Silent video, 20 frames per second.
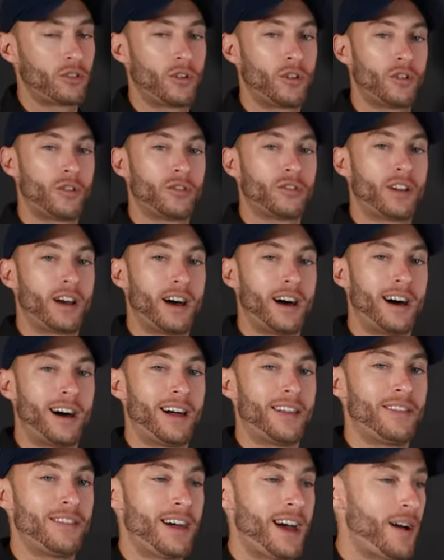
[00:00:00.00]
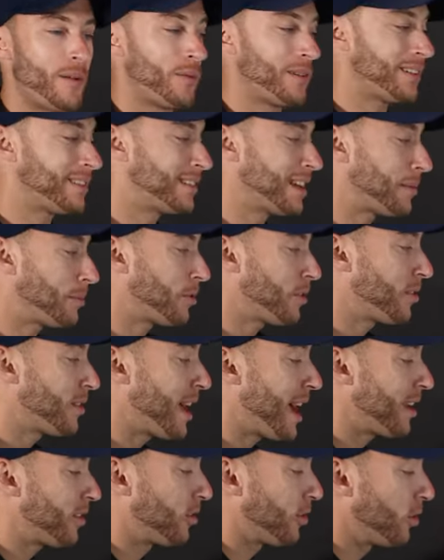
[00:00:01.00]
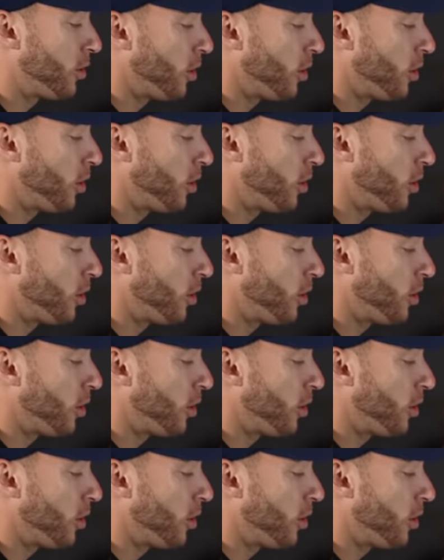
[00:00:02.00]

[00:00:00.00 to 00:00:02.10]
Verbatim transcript: turns on that receptor. That has